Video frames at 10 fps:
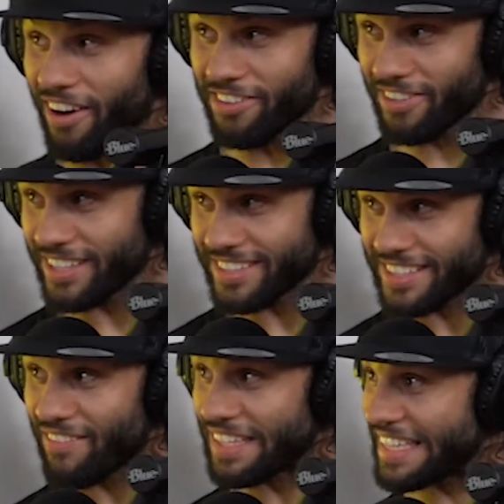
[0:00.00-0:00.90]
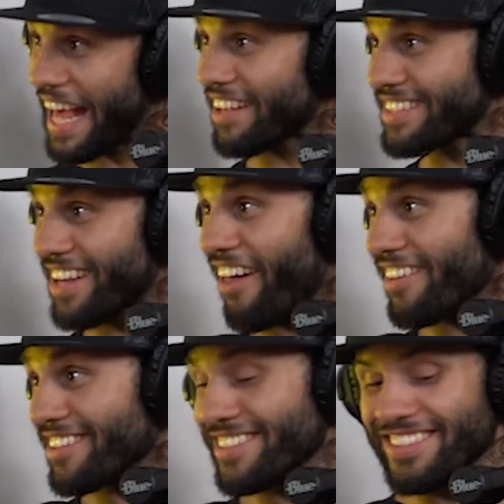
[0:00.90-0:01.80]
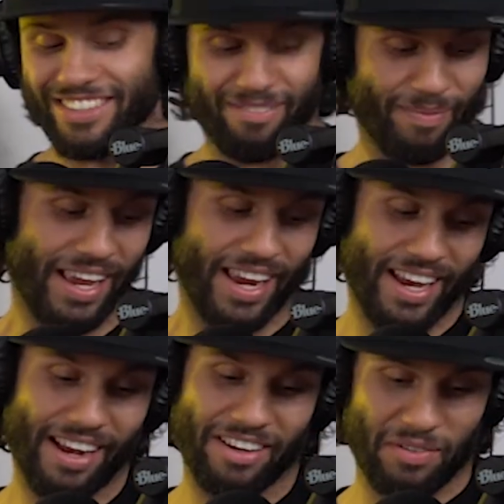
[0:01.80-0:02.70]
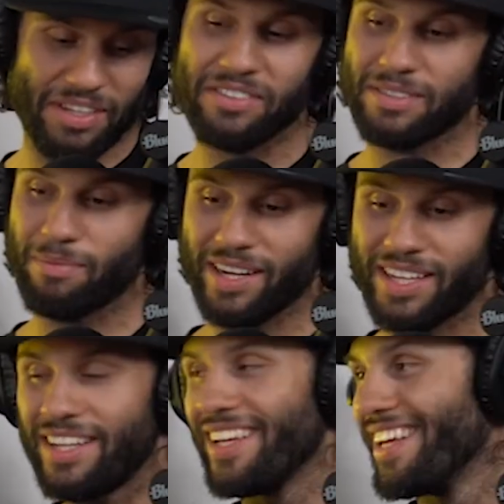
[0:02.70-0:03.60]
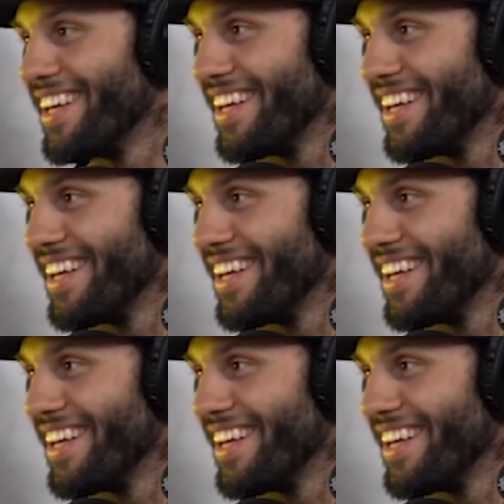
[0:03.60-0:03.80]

$170,000, man, I'd go kill somebody.